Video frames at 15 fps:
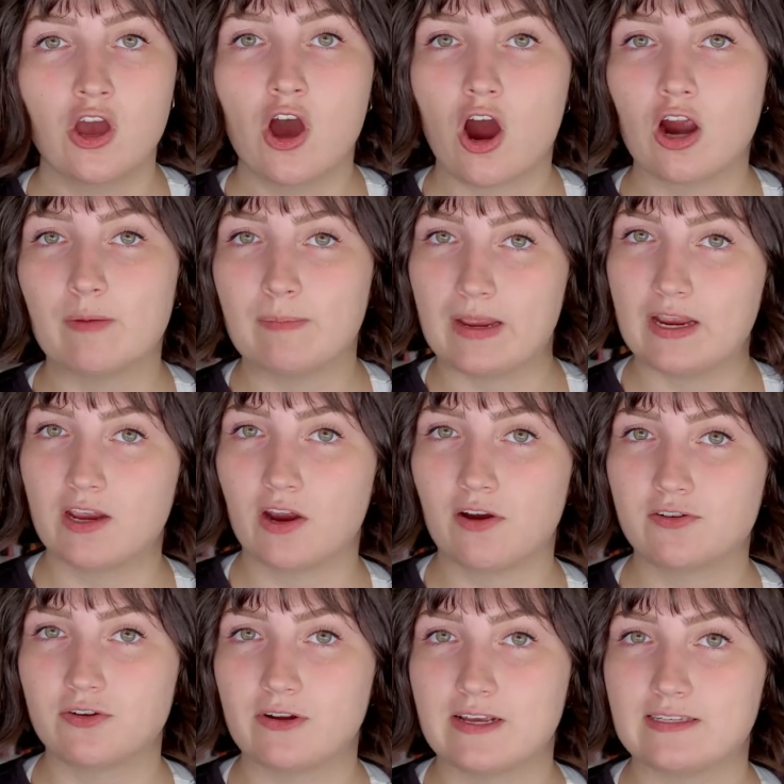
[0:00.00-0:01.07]
Our main
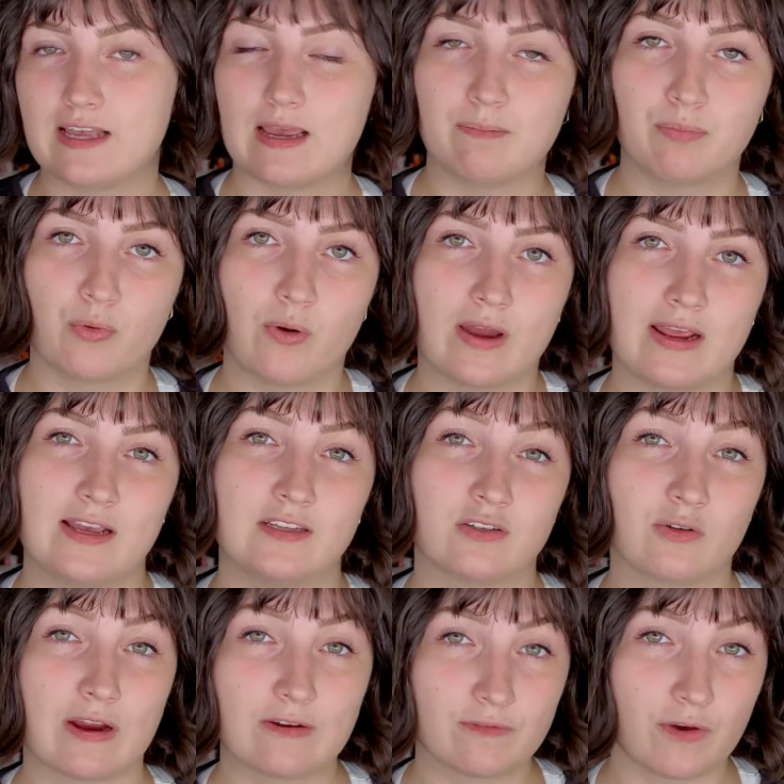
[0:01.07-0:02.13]
character is a boy. His
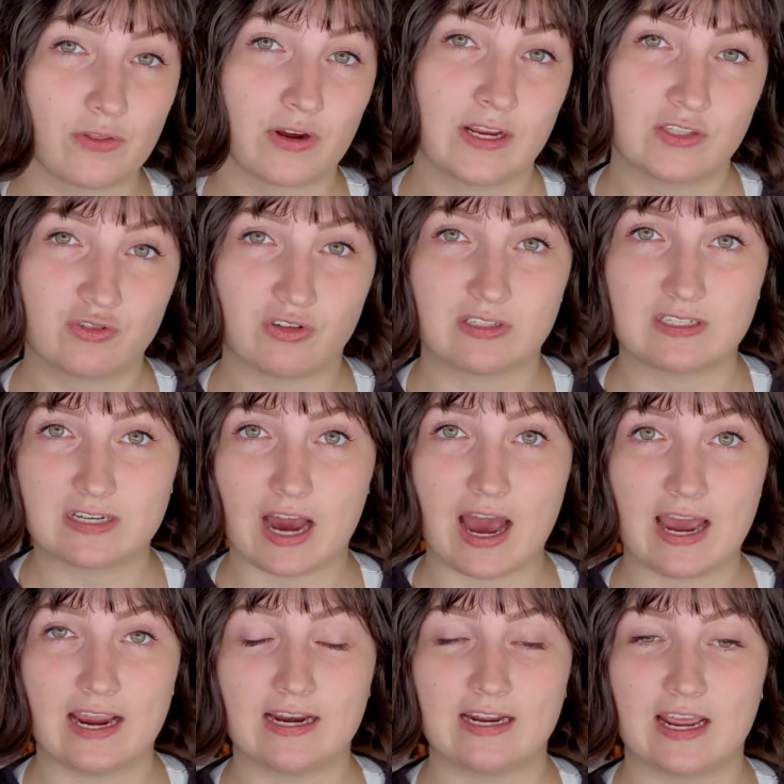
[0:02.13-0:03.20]
grandfather has just
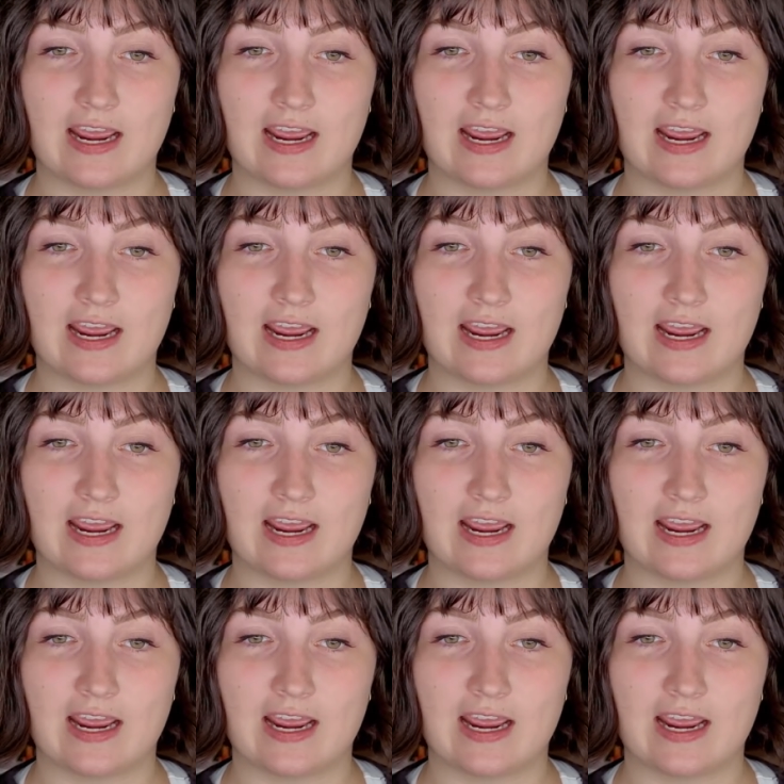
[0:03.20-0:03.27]
died,